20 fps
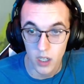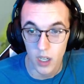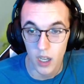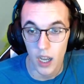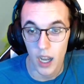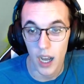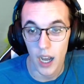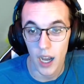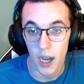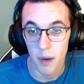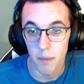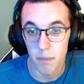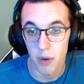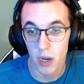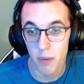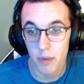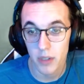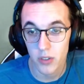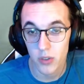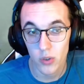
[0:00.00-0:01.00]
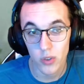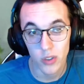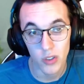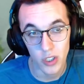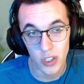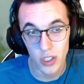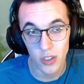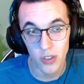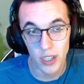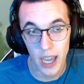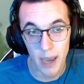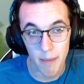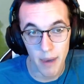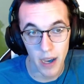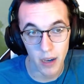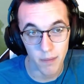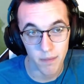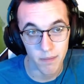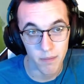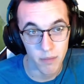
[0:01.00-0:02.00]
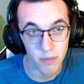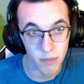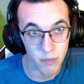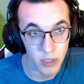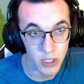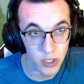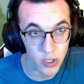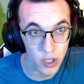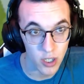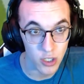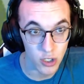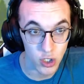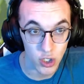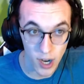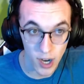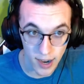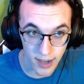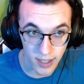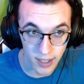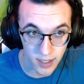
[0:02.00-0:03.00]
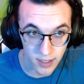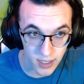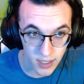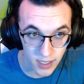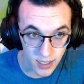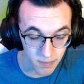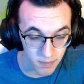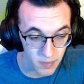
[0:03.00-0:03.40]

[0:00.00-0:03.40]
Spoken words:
Pokemon Sword and Shield came out. We started shiny hunting,